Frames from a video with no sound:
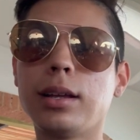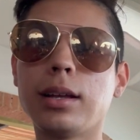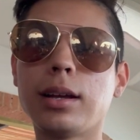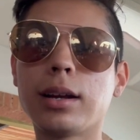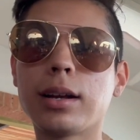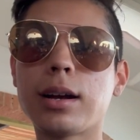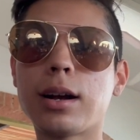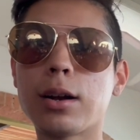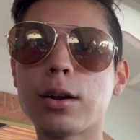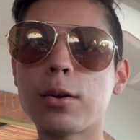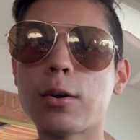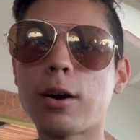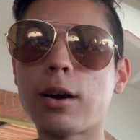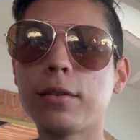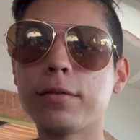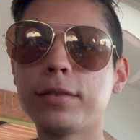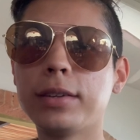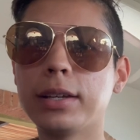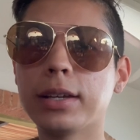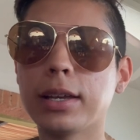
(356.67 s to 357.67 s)
I got
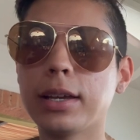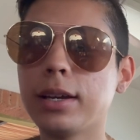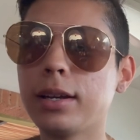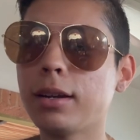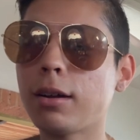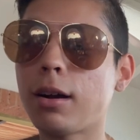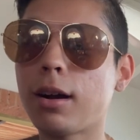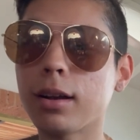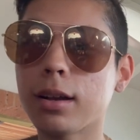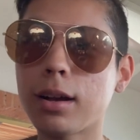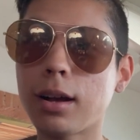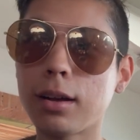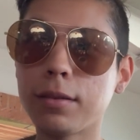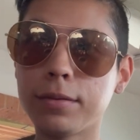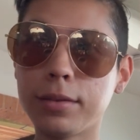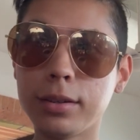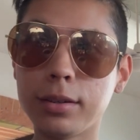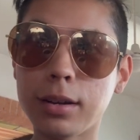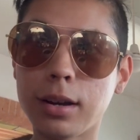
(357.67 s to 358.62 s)
coffee again, hot coffee.